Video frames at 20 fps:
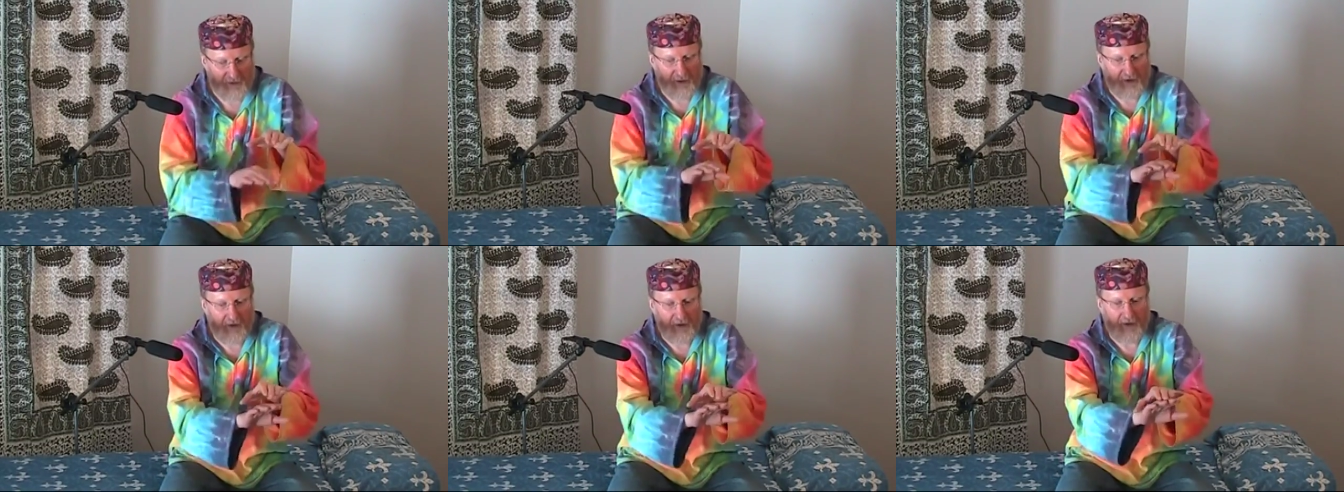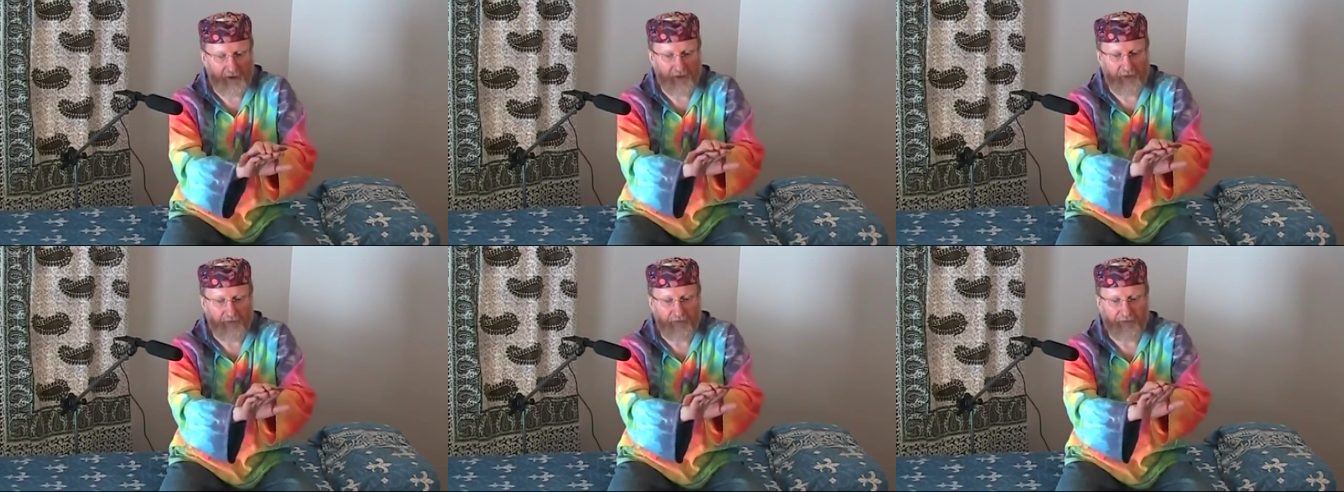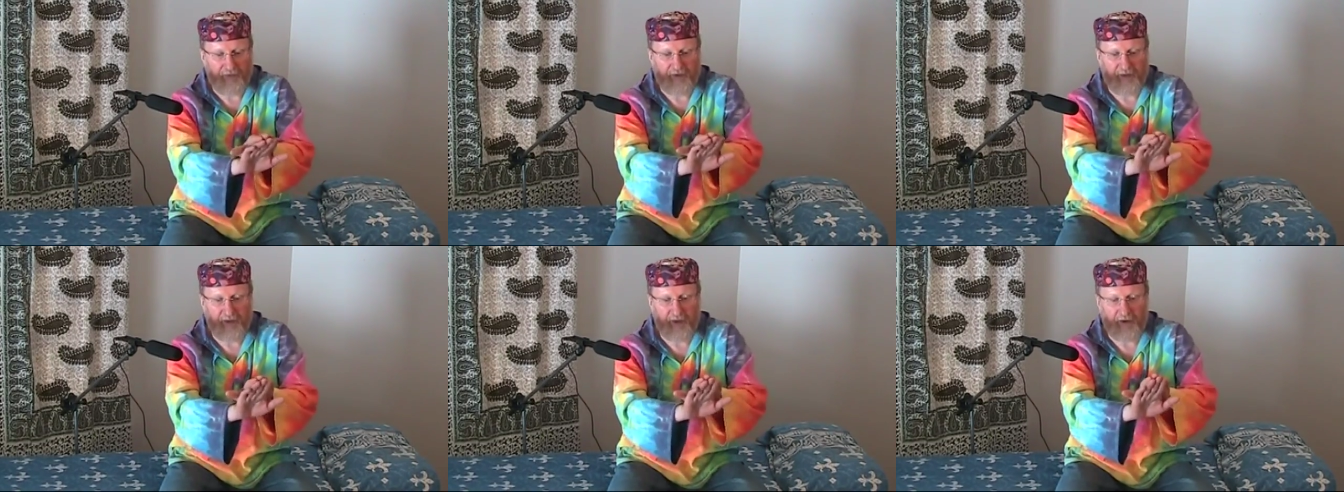Uh,
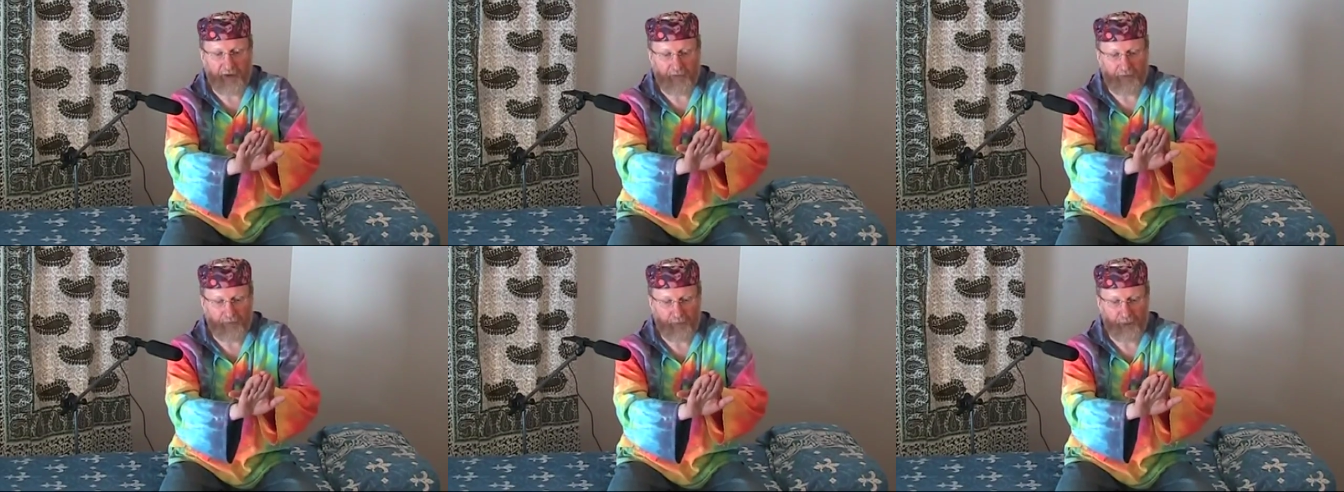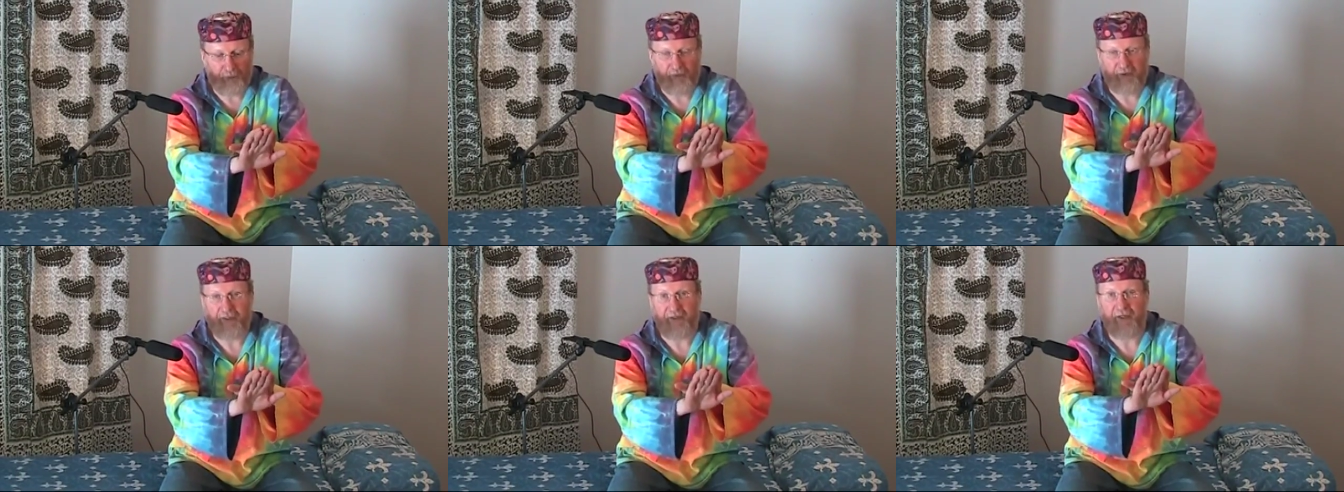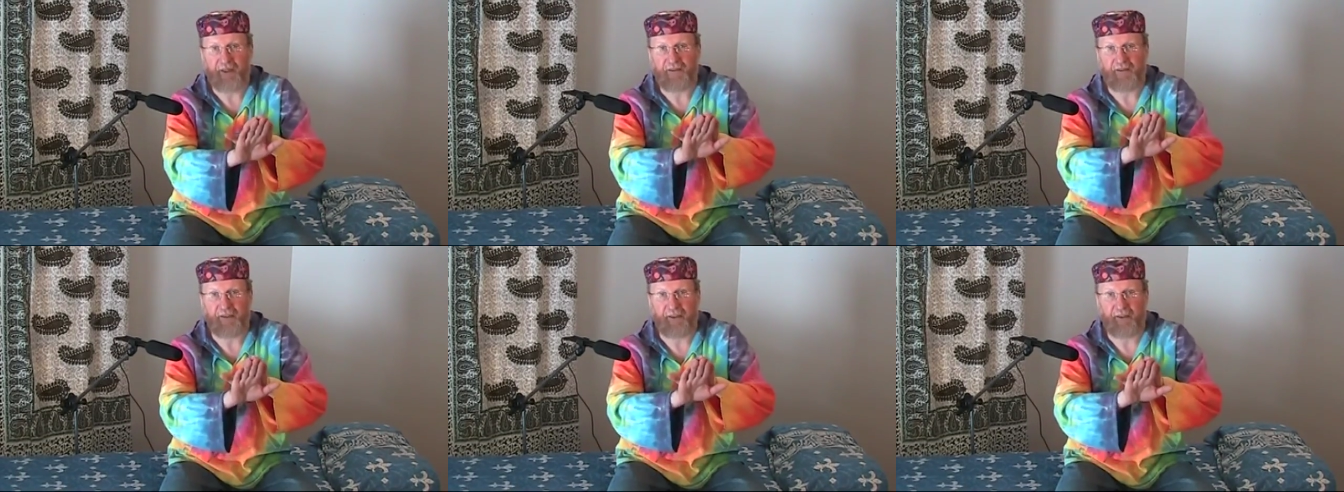they put the
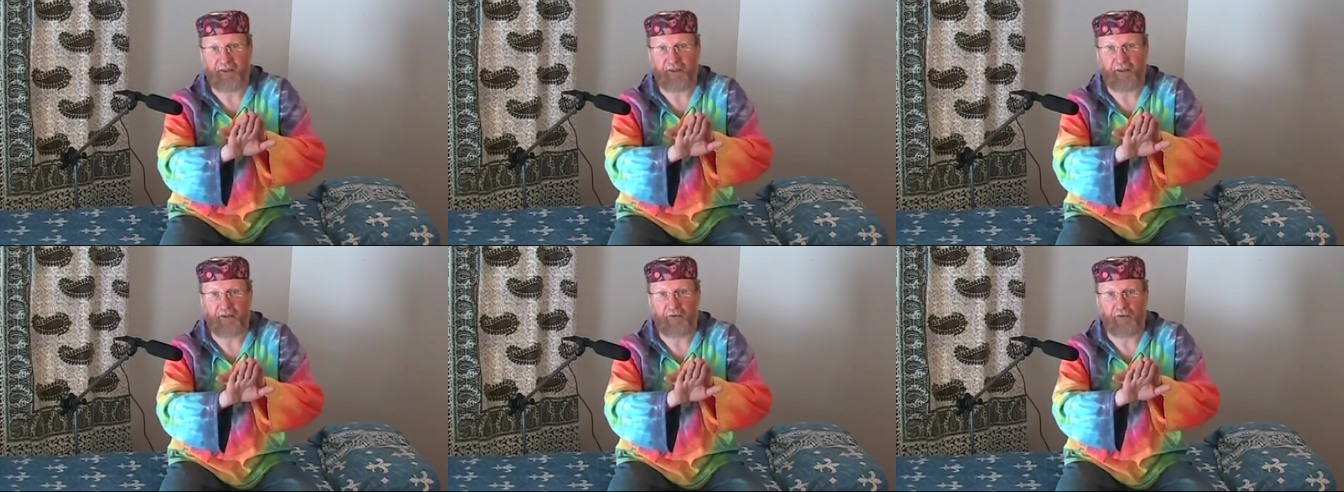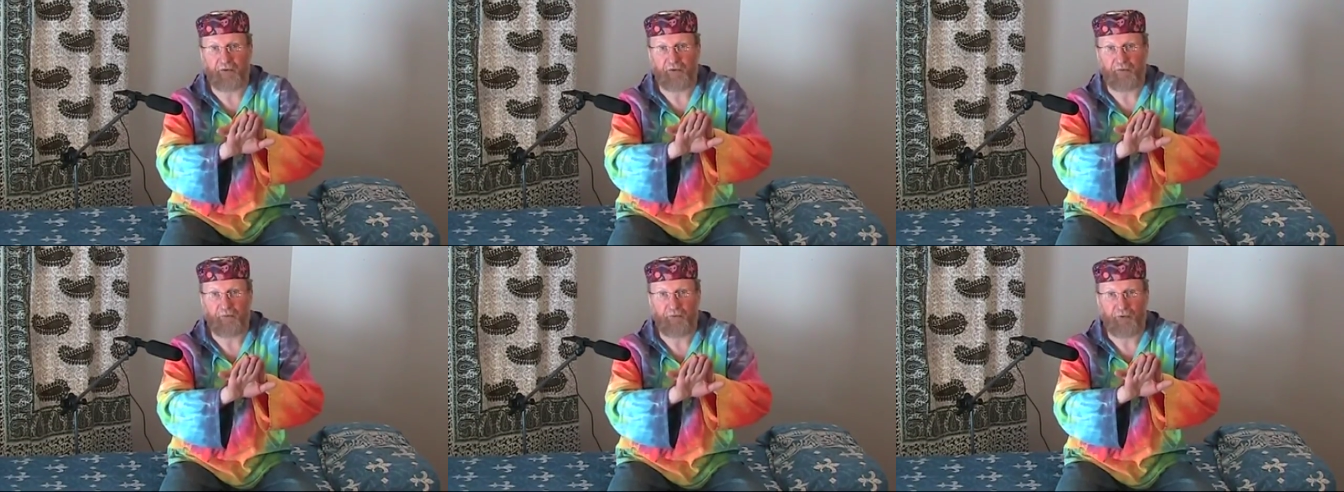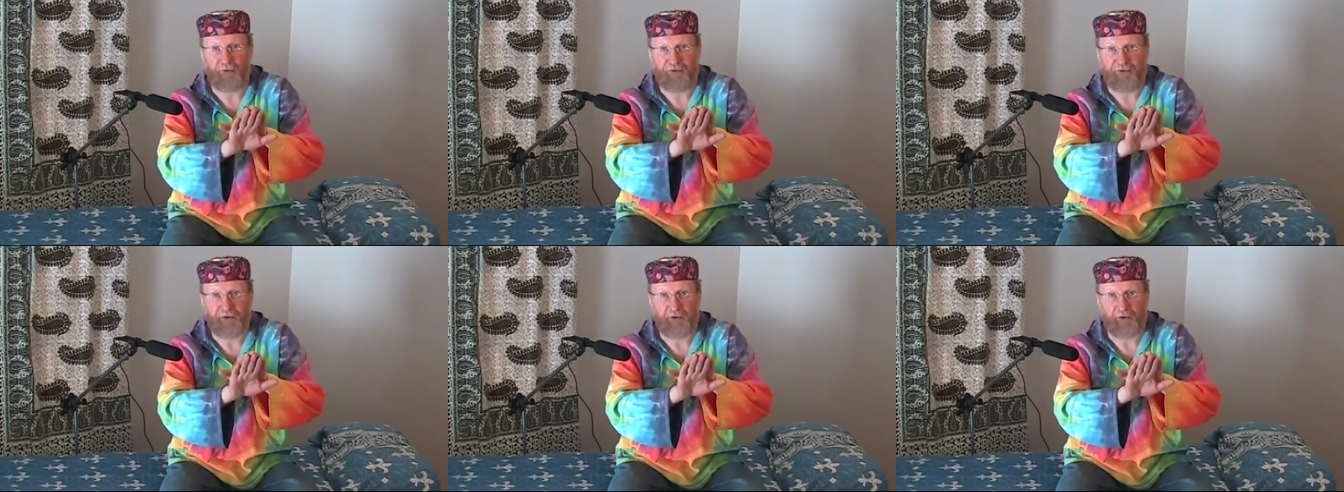hands like that on the
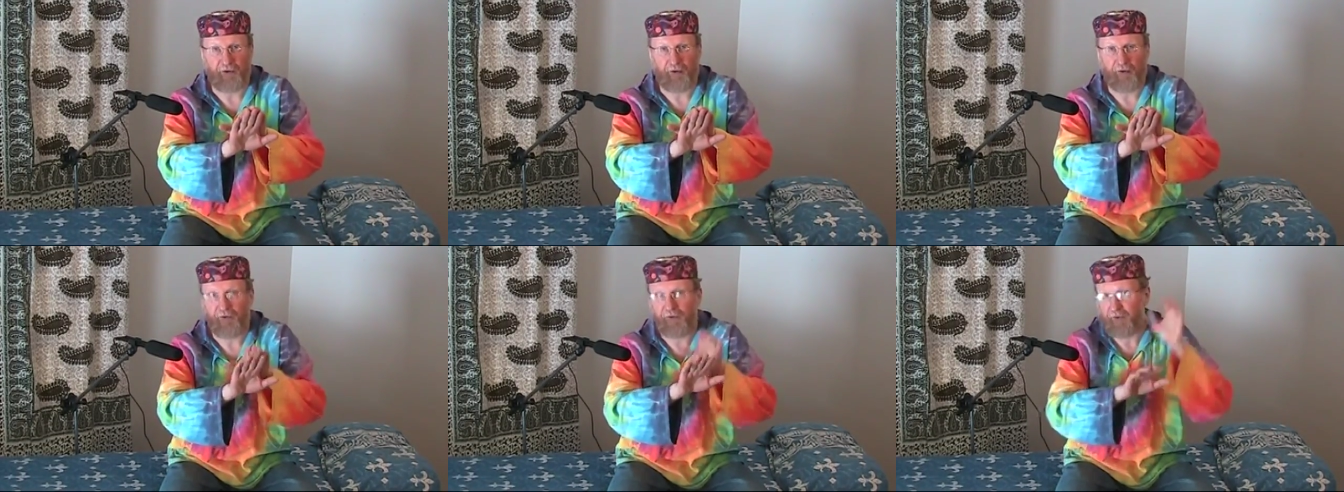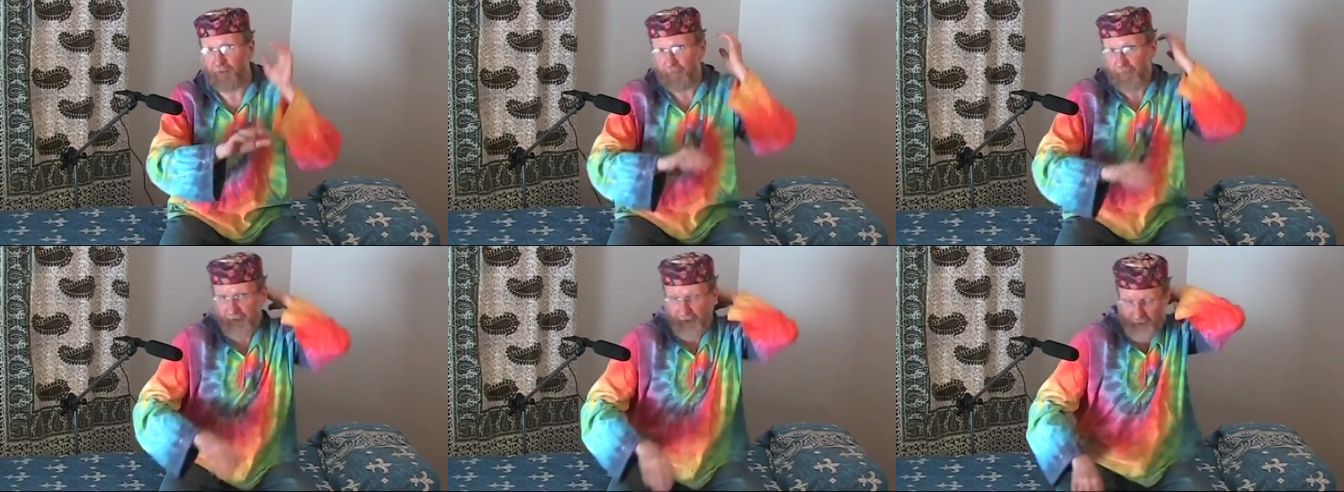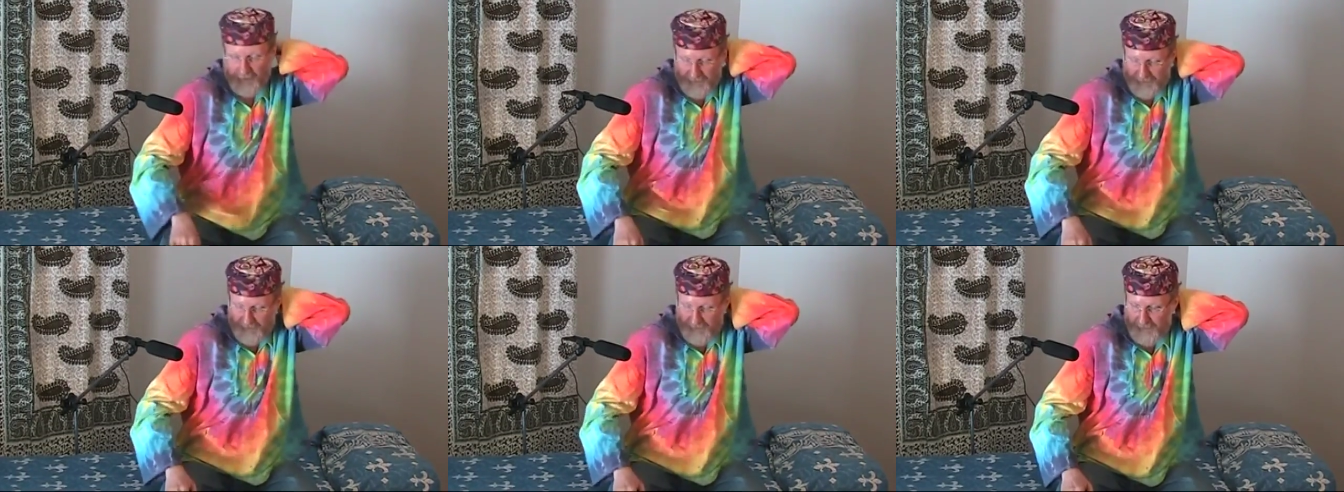person, on the back,
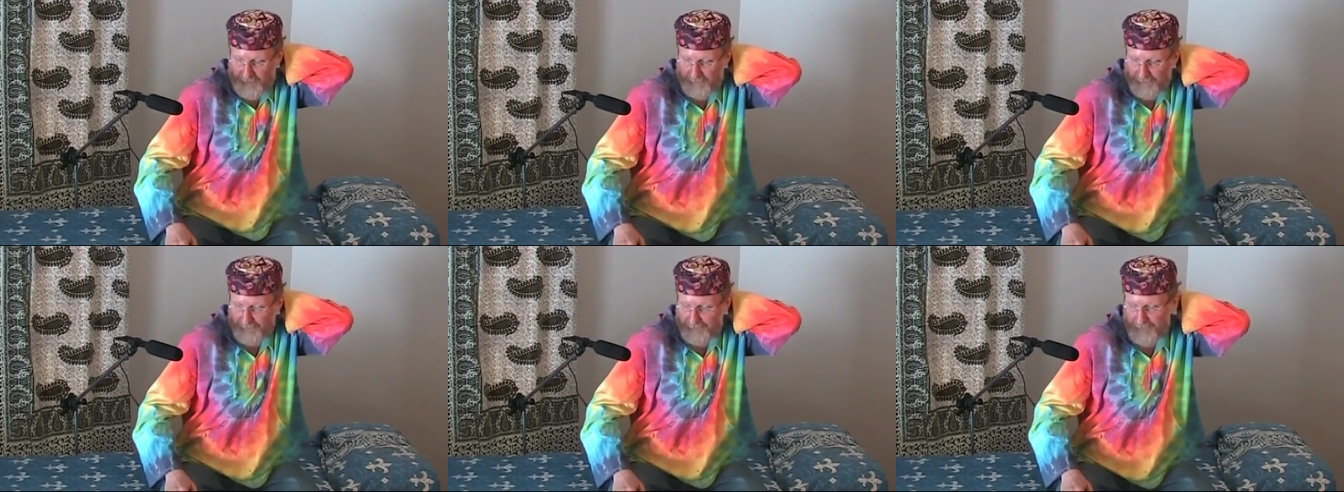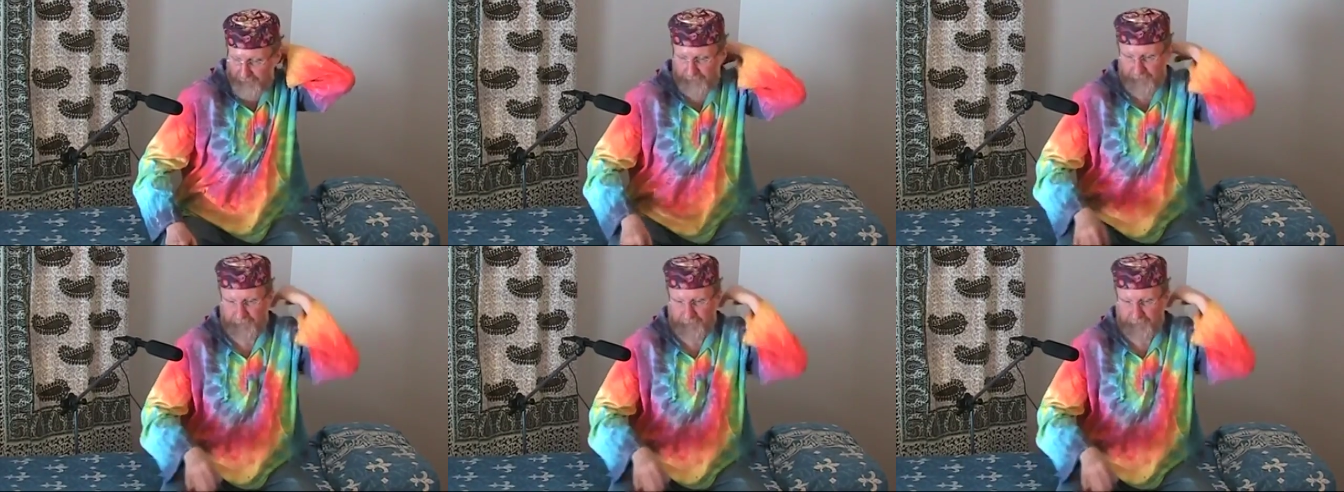on the hump.